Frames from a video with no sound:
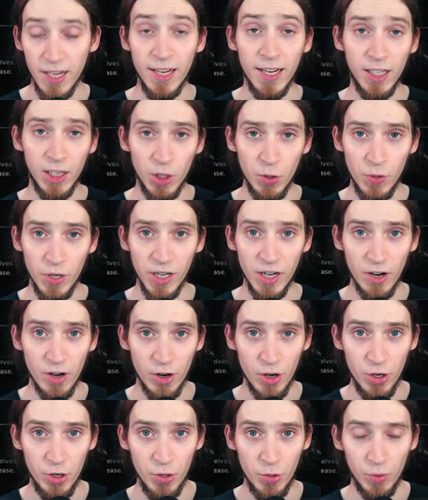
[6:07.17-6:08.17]
including
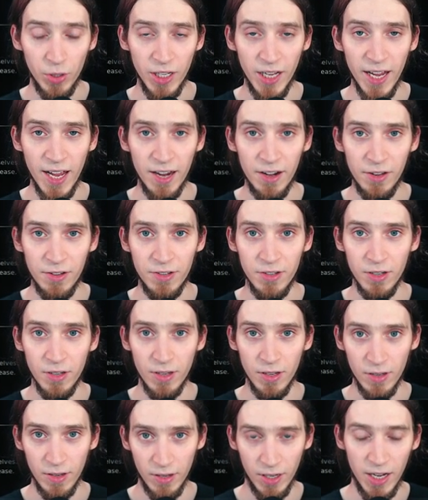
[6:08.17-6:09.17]
our newly added
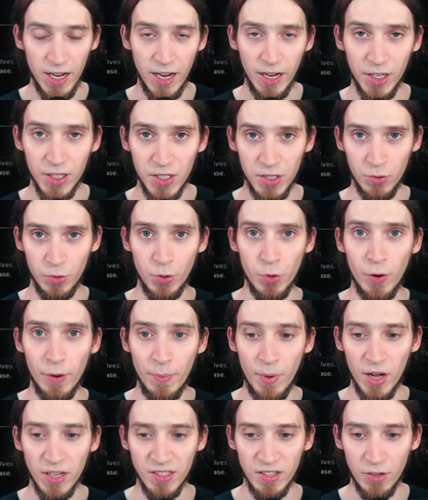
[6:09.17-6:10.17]
KX Studio
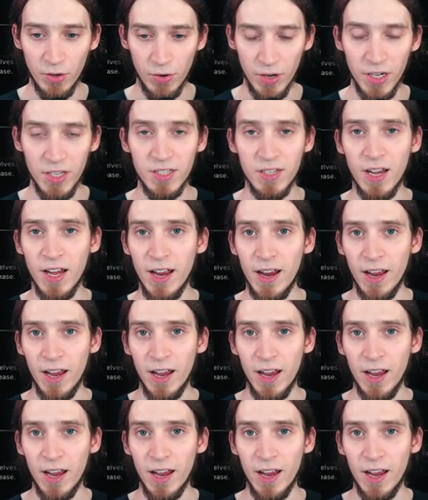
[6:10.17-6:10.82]
repositories,